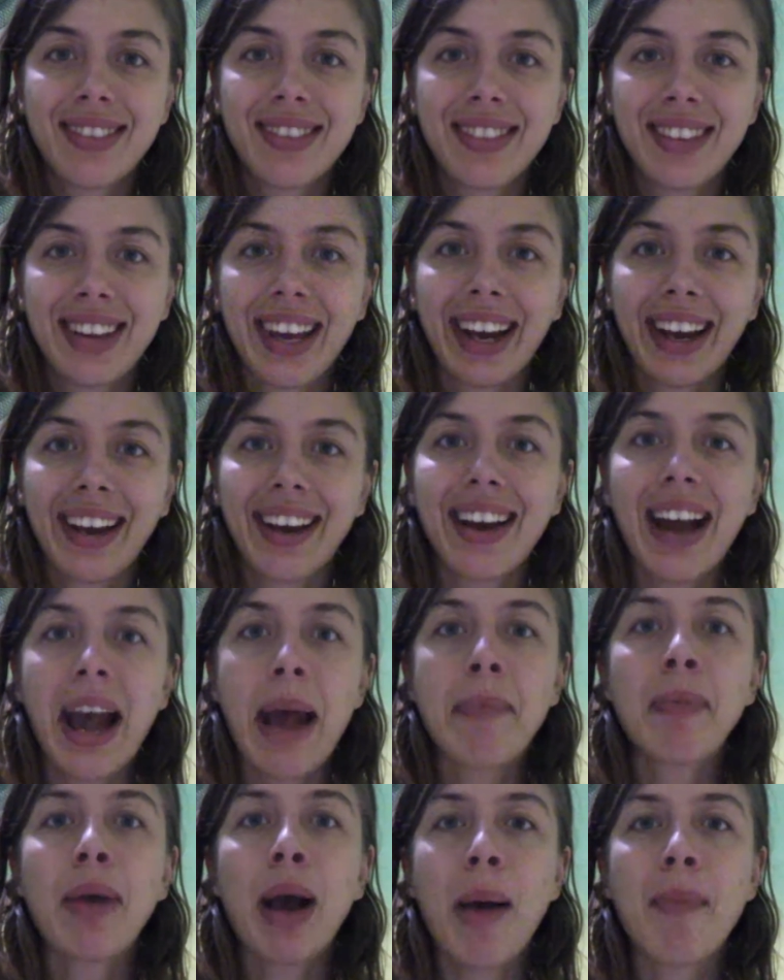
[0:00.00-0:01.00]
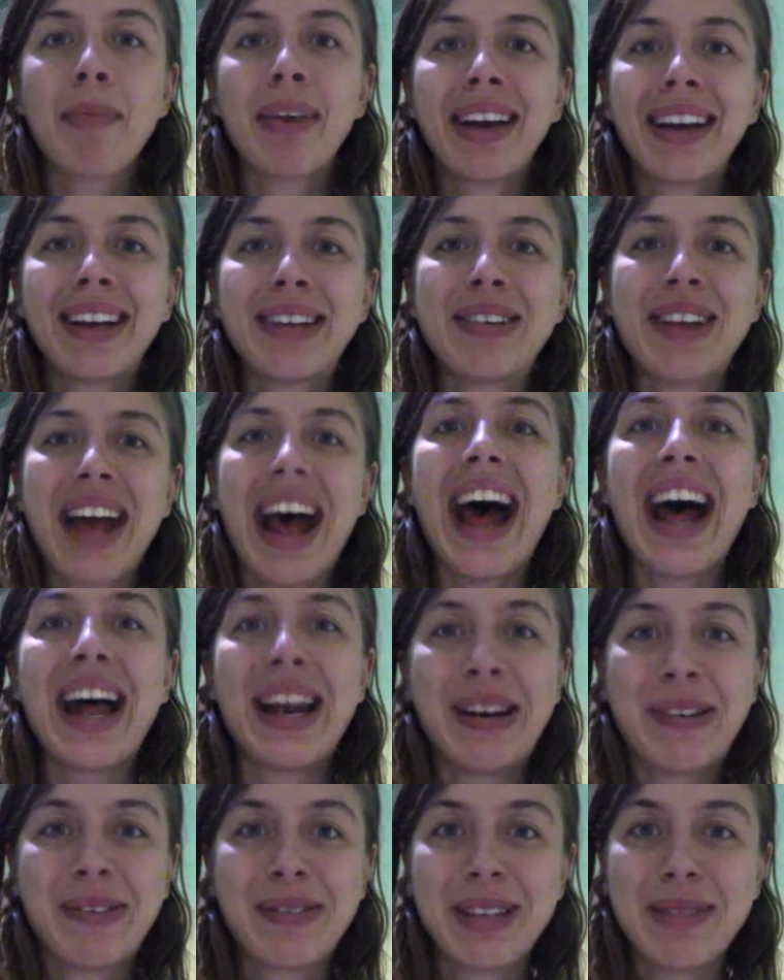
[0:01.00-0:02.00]
like I'm coming to the
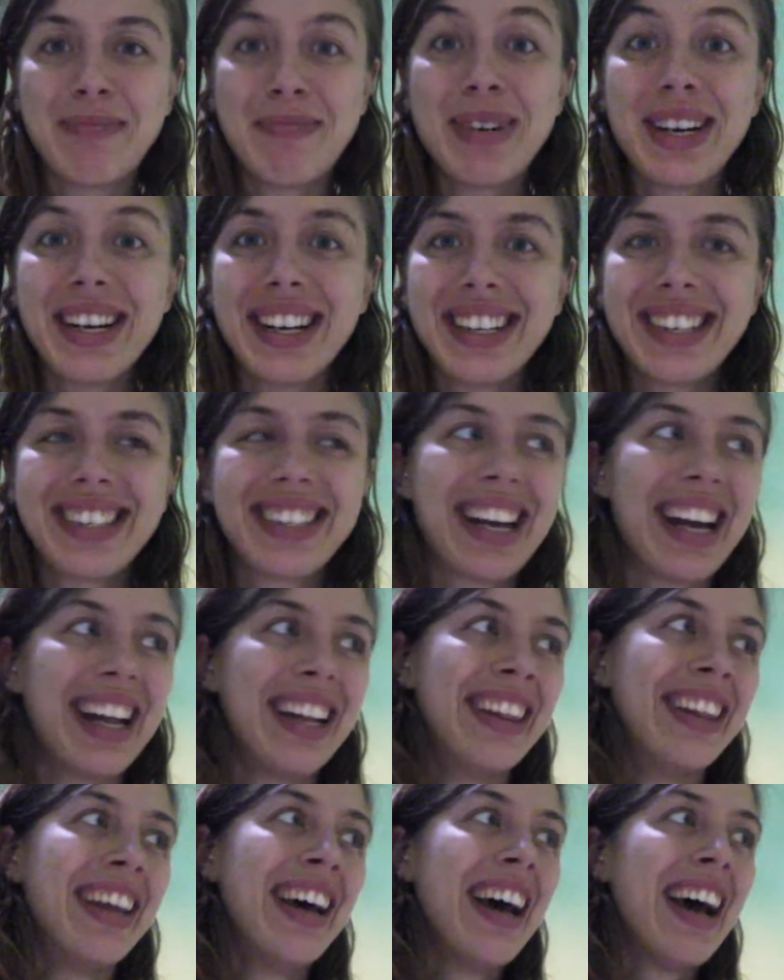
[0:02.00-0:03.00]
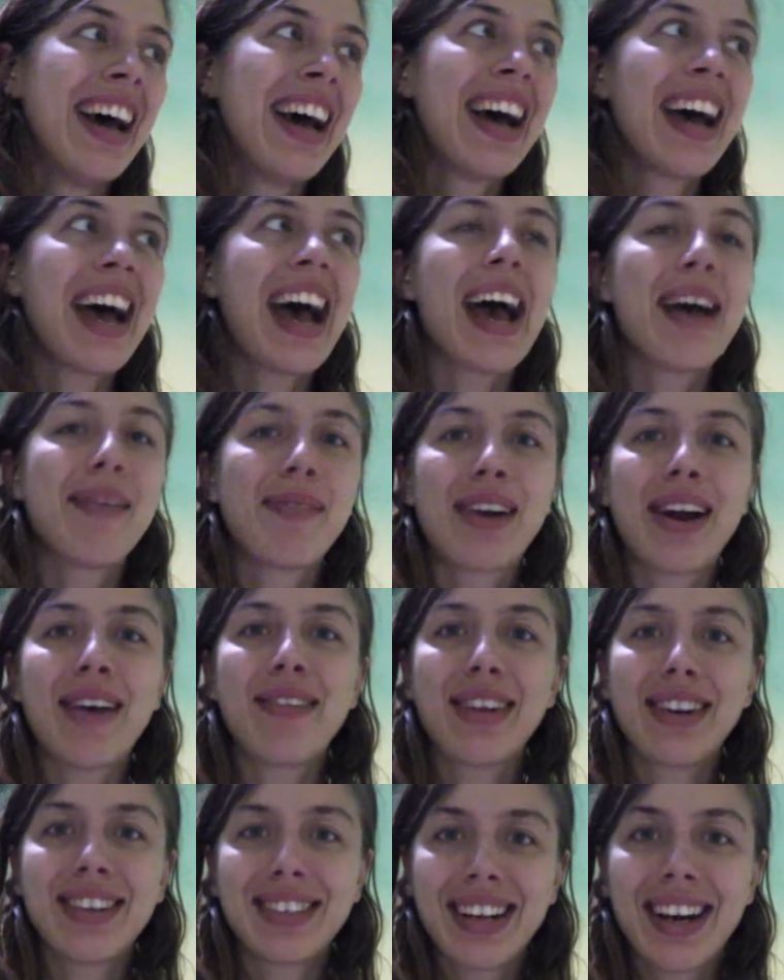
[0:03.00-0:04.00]
end of the bridge and I'm
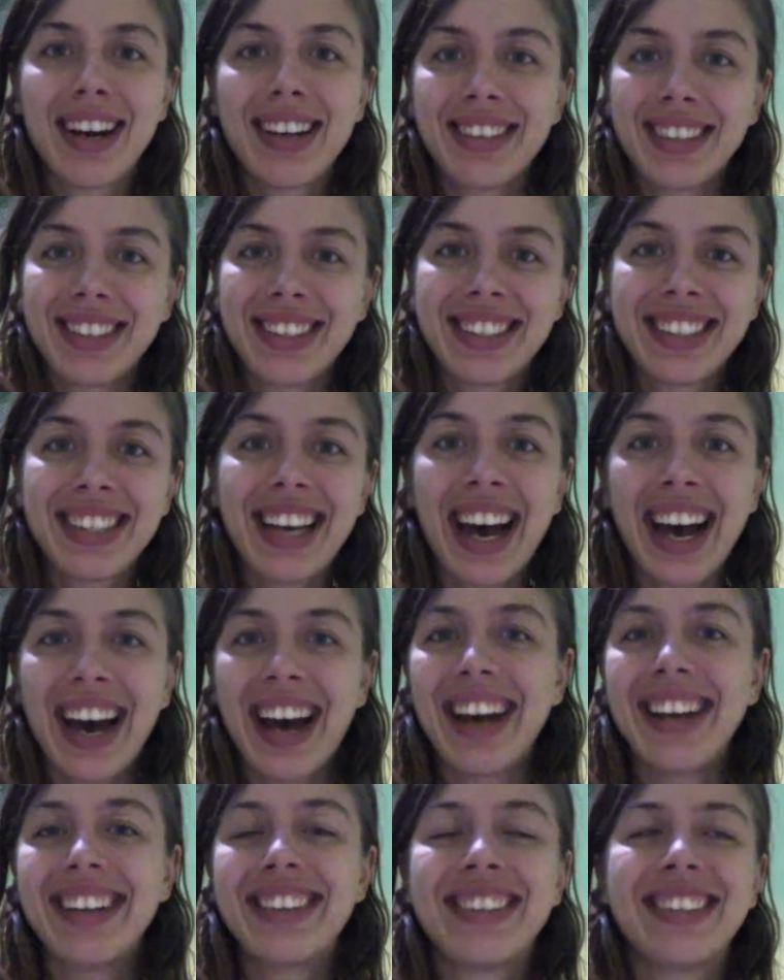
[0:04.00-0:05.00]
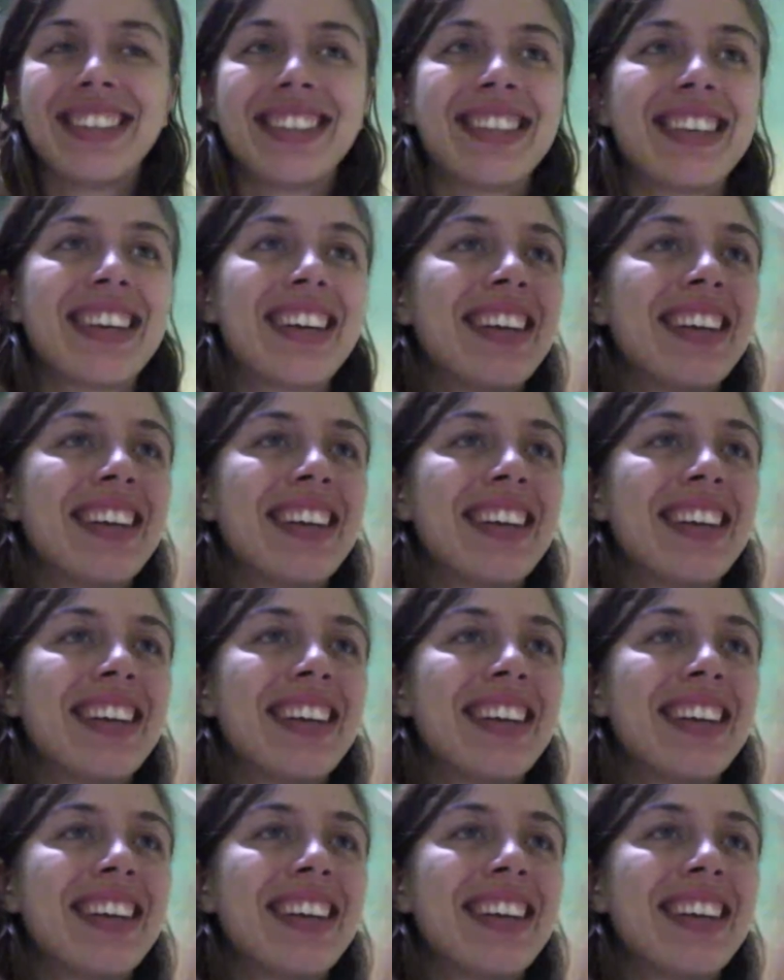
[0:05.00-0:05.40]
arriving on the other side. And